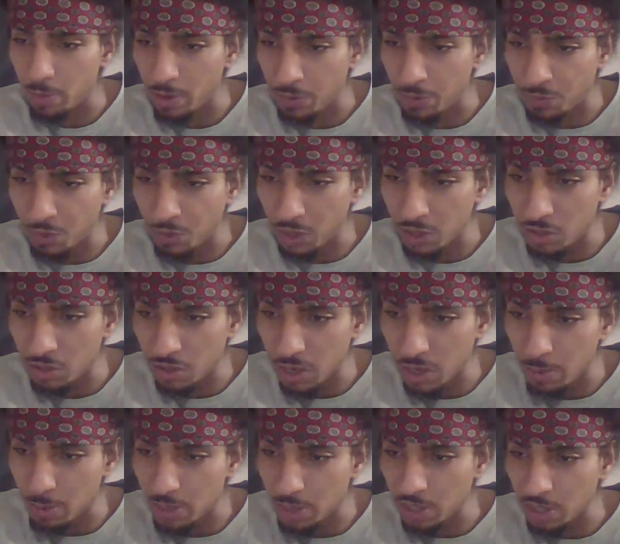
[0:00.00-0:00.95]
be a feature
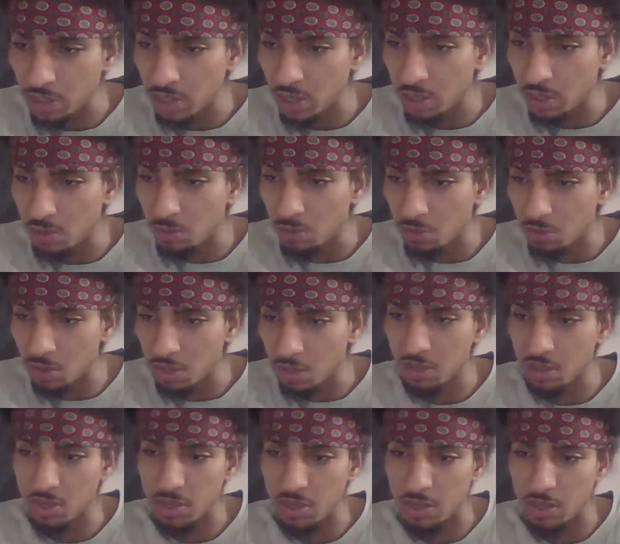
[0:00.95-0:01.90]
on my channel one
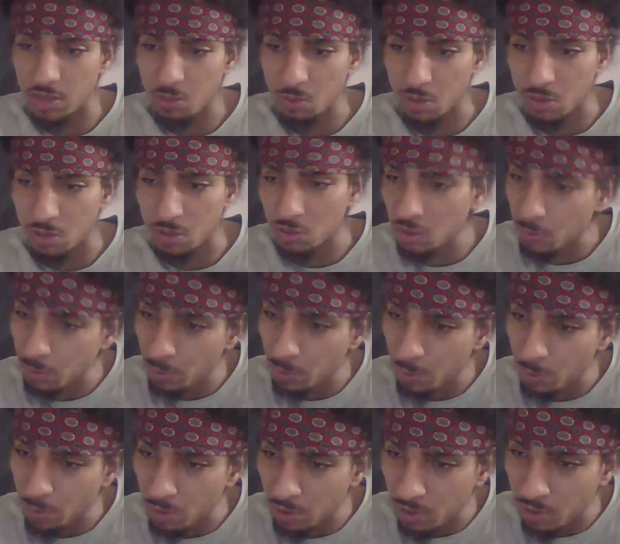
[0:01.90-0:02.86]
of these days with a trip
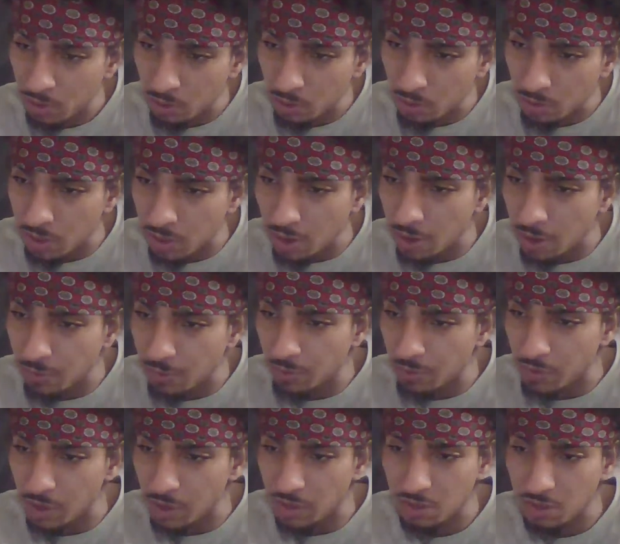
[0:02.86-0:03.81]
report going off
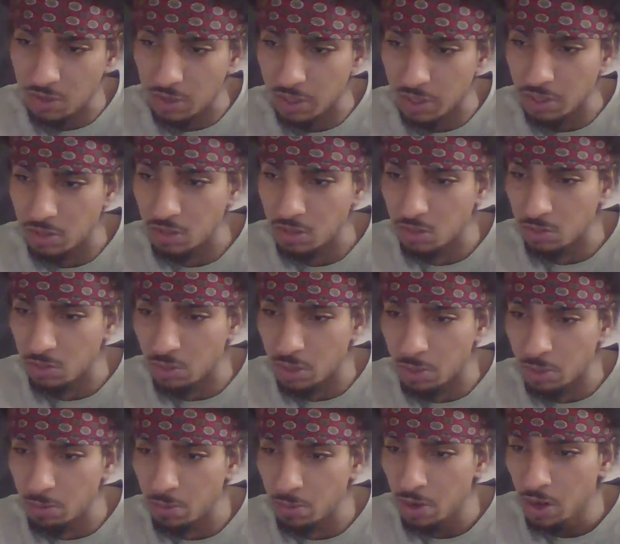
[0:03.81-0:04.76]
of yesterday's
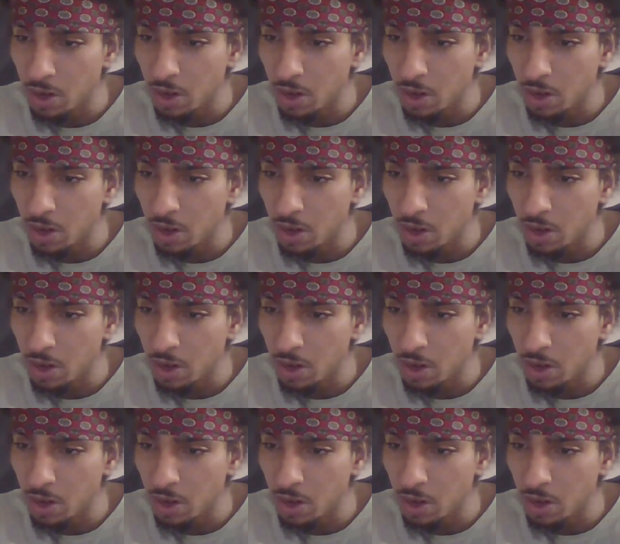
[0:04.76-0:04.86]
stream?